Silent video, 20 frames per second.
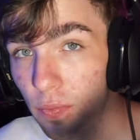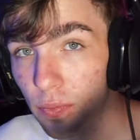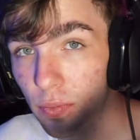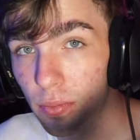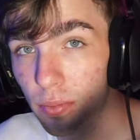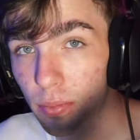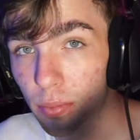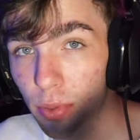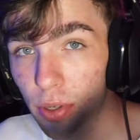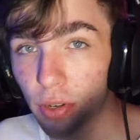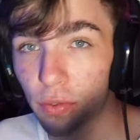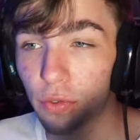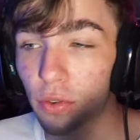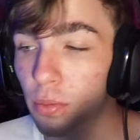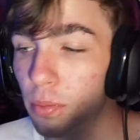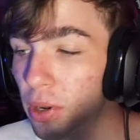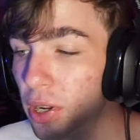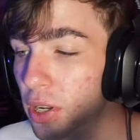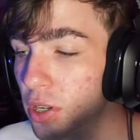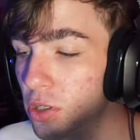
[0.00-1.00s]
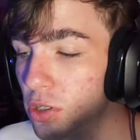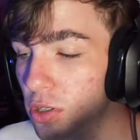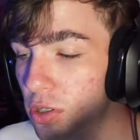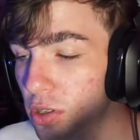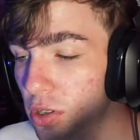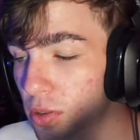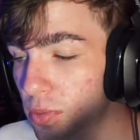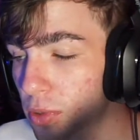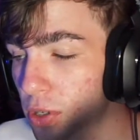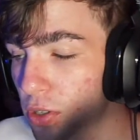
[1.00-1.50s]
But if you're paying just as
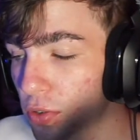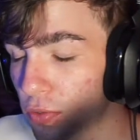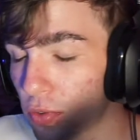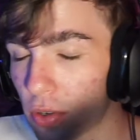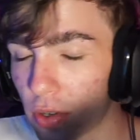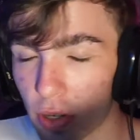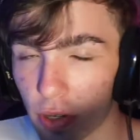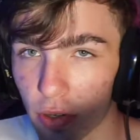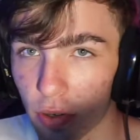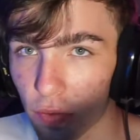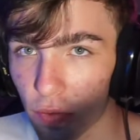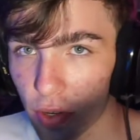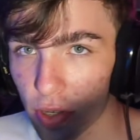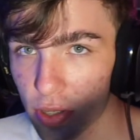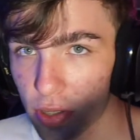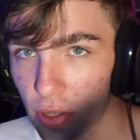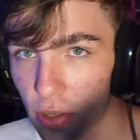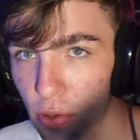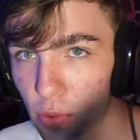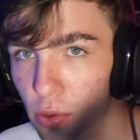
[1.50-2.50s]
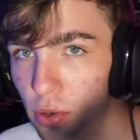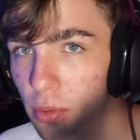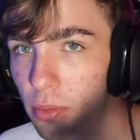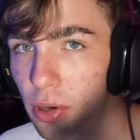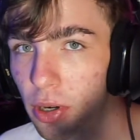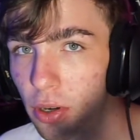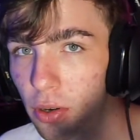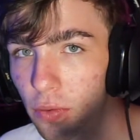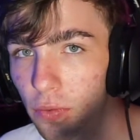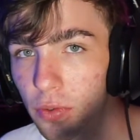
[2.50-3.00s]
much for an interface than you are a
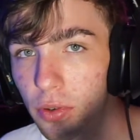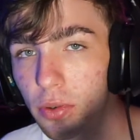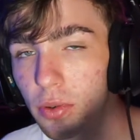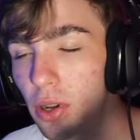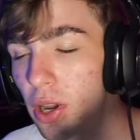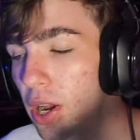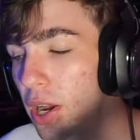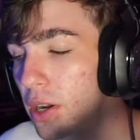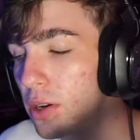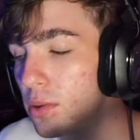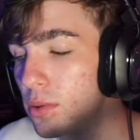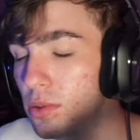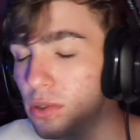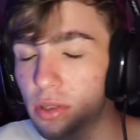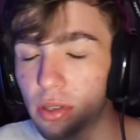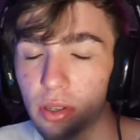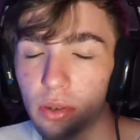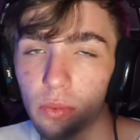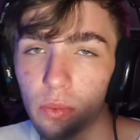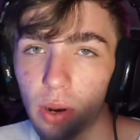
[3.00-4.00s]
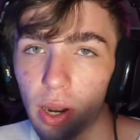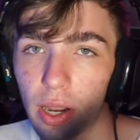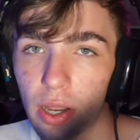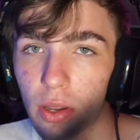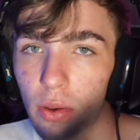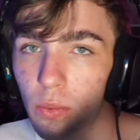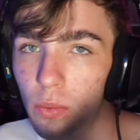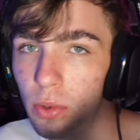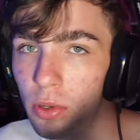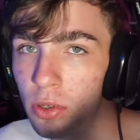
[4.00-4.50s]
microphone, I don't see why you
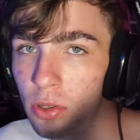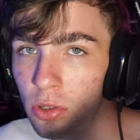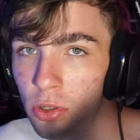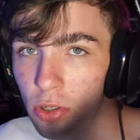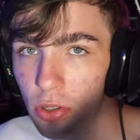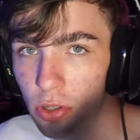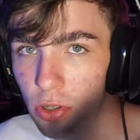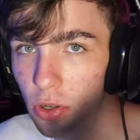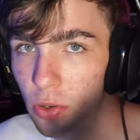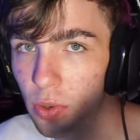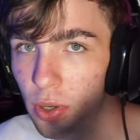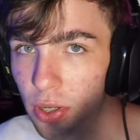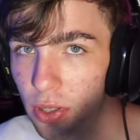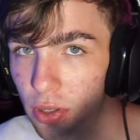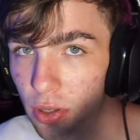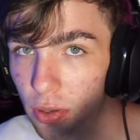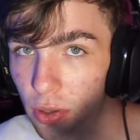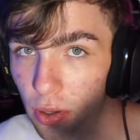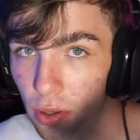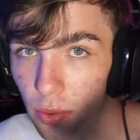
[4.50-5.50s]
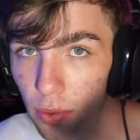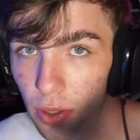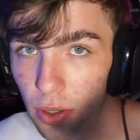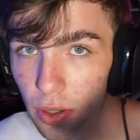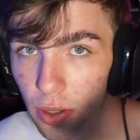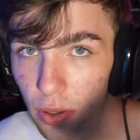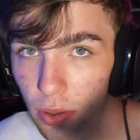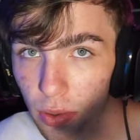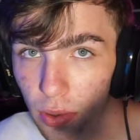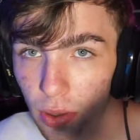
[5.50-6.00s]
wouldn't just go XLR right
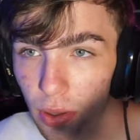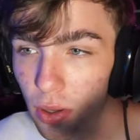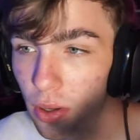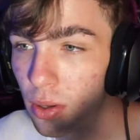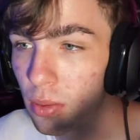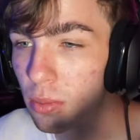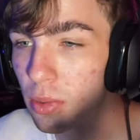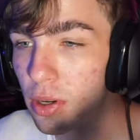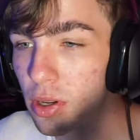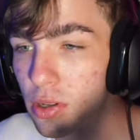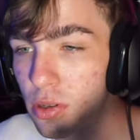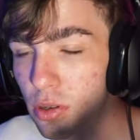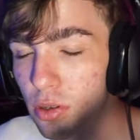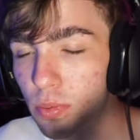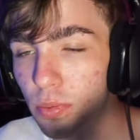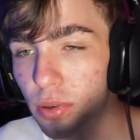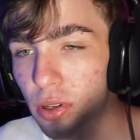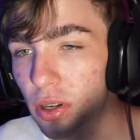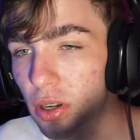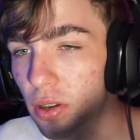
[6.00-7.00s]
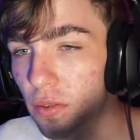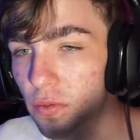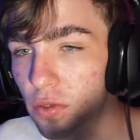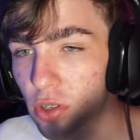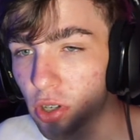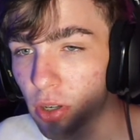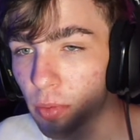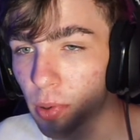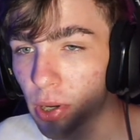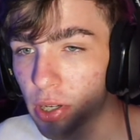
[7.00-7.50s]
now, because there's plenty of
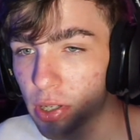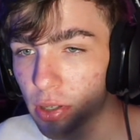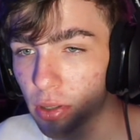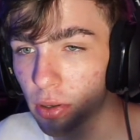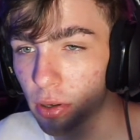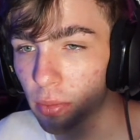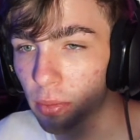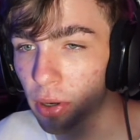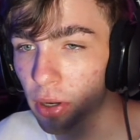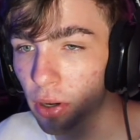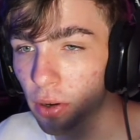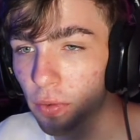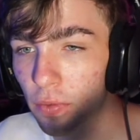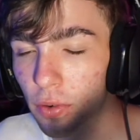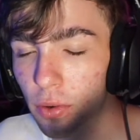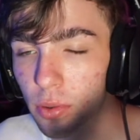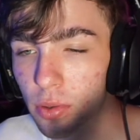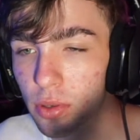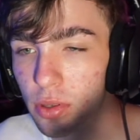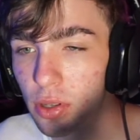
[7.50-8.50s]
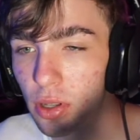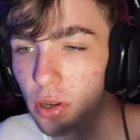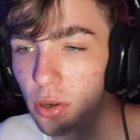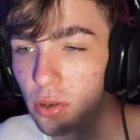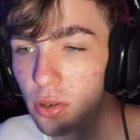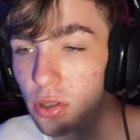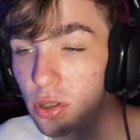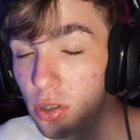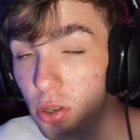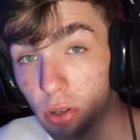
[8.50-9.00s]
cheap XLR microphones that are
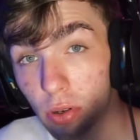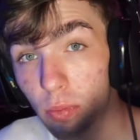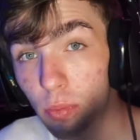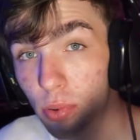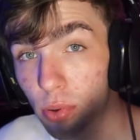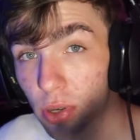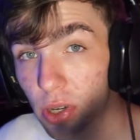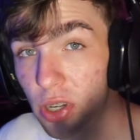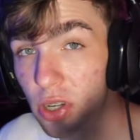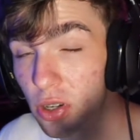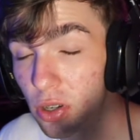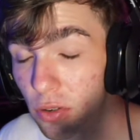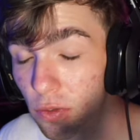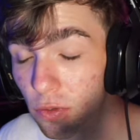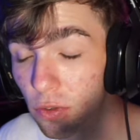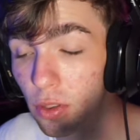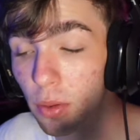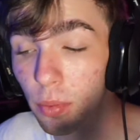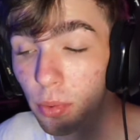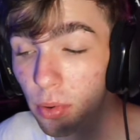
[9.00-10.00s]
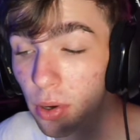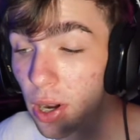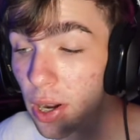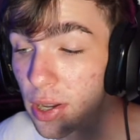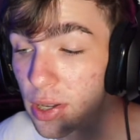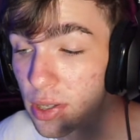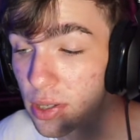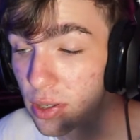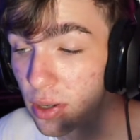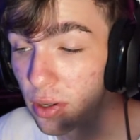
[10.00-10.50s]
still pretty good for the
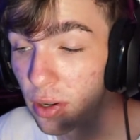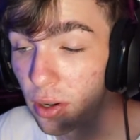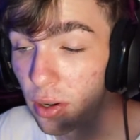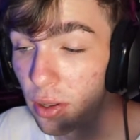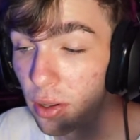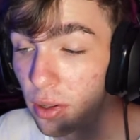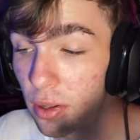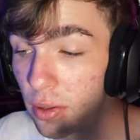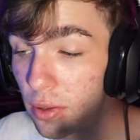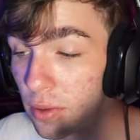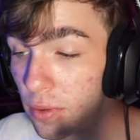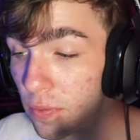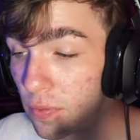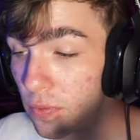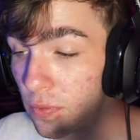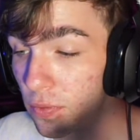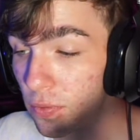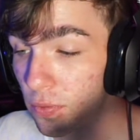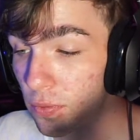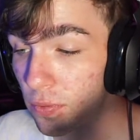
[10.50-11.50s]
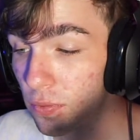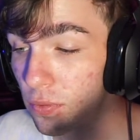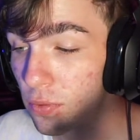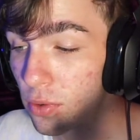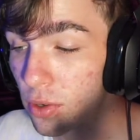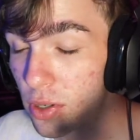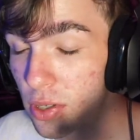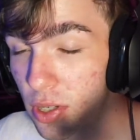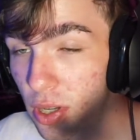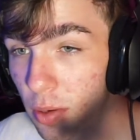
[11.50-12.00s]
price. For
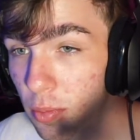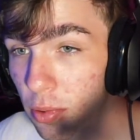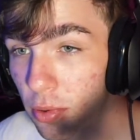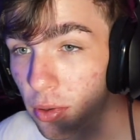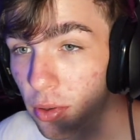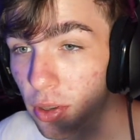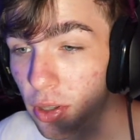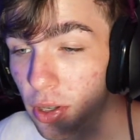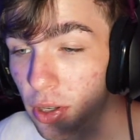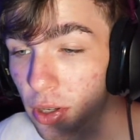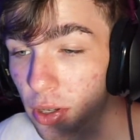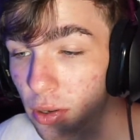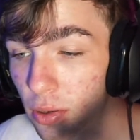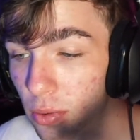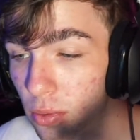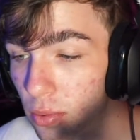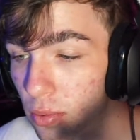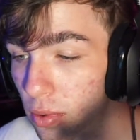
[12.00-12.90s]
example, the